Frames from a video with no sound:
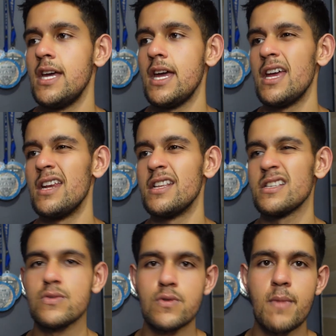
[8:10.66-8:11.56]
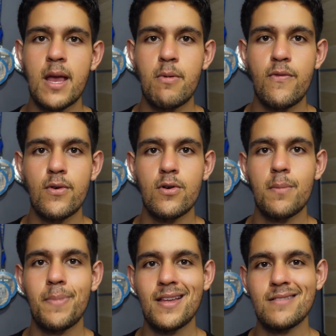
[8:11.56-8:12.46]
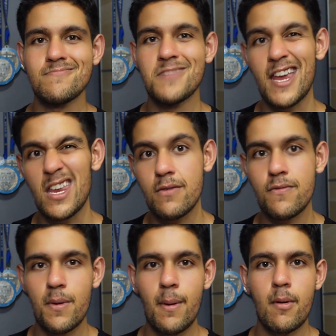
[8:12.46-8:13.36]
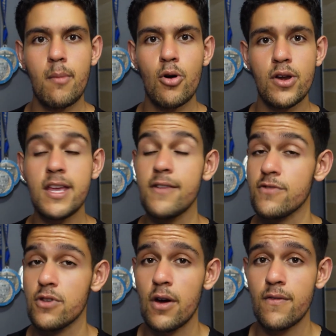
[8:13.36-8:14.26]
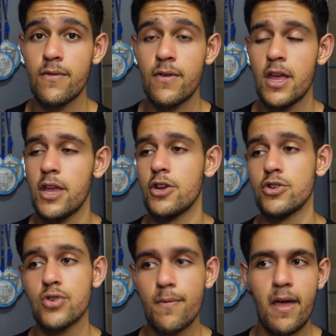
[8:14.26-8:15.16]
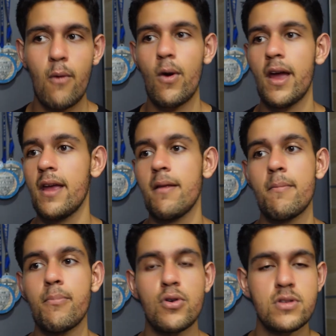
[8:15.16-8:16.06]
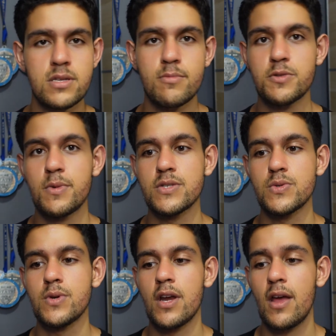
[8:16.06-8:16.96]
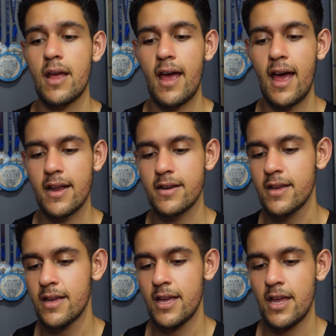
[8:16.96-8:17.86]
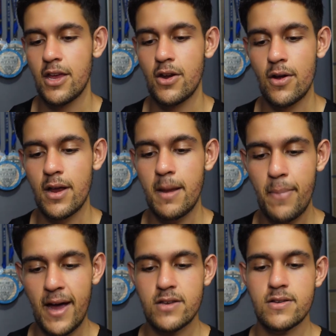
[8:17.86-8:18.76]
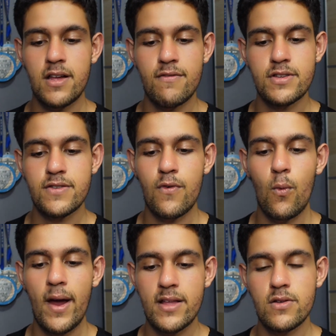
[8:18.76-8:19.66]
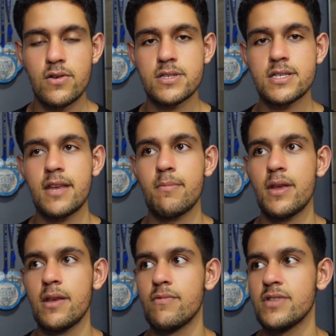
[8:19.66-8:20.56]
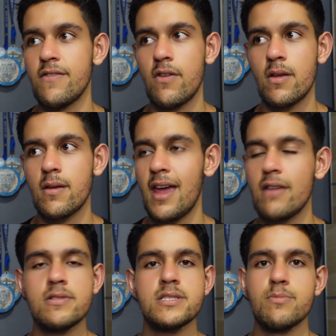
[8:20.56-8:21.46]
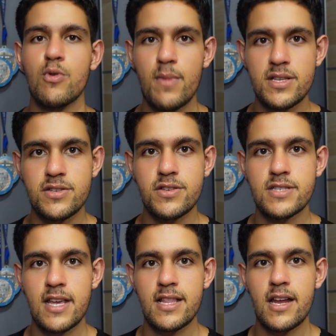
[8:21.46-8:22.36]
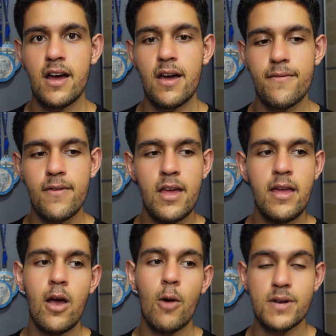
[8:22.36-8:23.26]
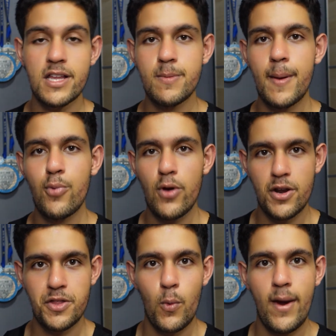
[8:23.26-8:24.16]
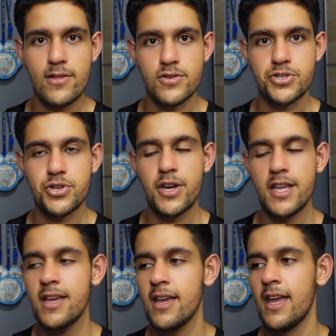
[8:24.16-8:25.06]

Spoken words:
and it does sort of make me feel a bit negative about my body, even though I've, dropped that weight, put on so much muscle, and had an impact on others for weight loss, and been receiving countless number of messages saying that I've helped other people get on their weight loss journey.